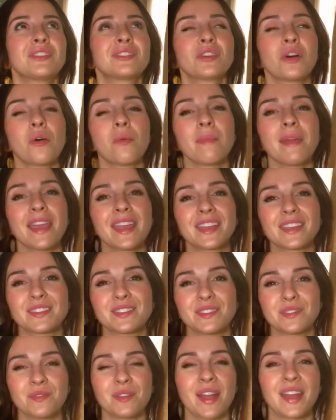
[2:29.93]
don't make
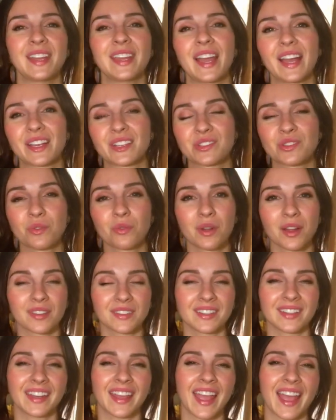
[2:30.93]
it do any extra
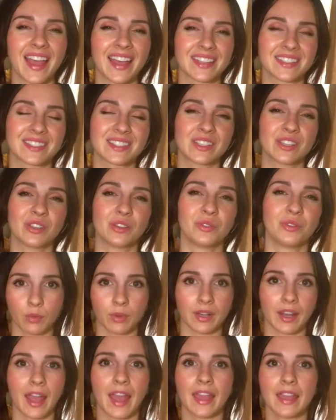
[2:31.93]
work than it has to.
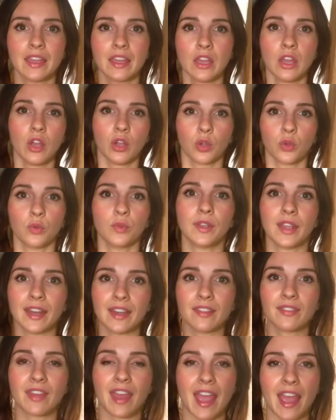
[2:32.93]
When I
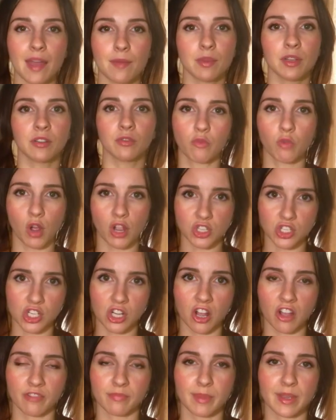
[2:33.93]
created the habit of
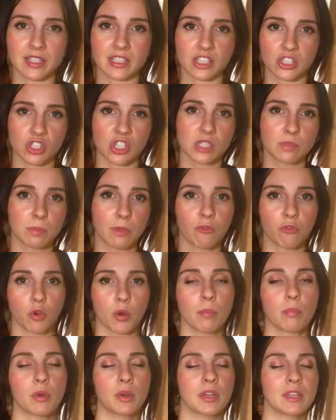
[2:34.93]
washing off my dishes
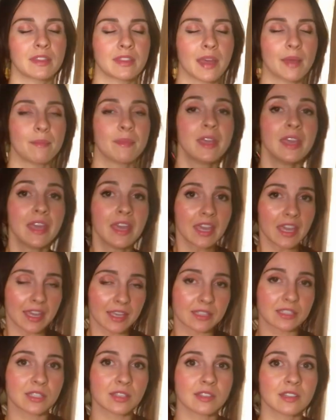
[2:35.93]
before putting them
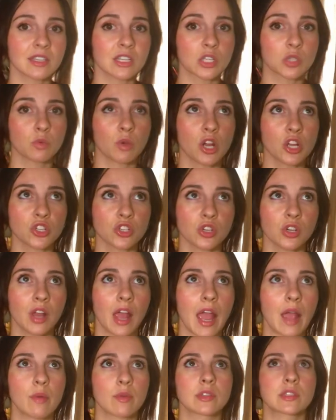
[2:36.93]
into the dishwasher,
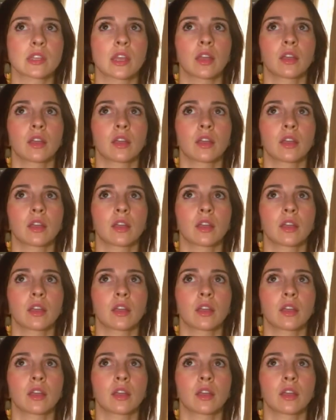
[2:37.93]
I was